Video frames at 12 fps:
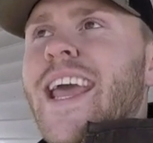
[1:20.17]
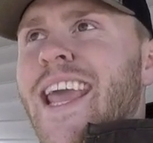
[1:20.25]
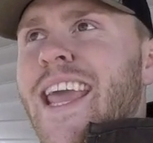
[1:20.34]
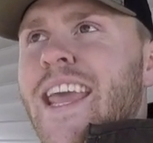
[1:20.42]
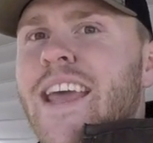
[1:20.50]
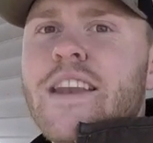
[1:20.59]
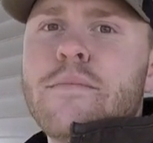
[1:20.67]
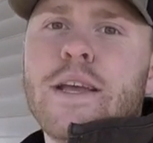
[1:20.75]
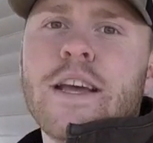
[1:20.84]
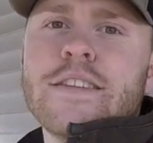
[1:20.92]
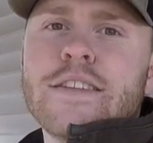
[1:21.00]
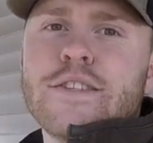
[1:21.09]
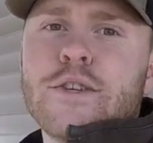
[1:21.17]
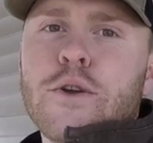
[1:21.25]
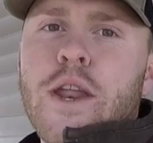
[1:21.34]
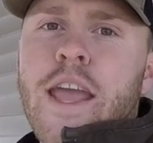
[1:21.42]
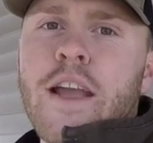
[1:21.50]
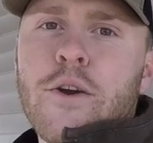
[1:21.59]
and because it's so
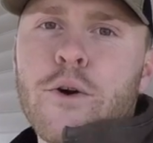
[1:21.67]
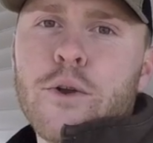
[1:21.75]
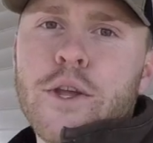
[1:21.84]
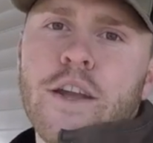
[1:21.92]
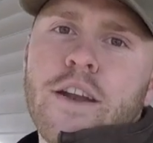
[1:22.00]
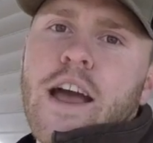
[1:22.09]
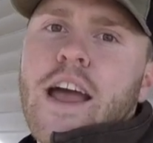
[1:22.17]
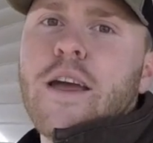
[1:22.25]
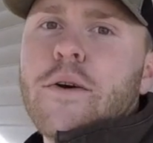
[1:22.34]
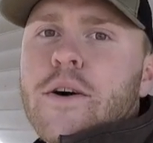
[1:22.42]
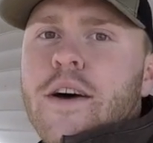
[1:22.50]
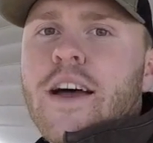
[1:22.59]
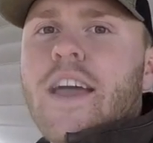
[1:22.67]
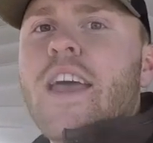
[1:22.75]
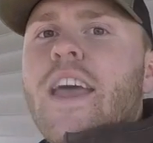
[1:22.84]
dang cold here in Iowa,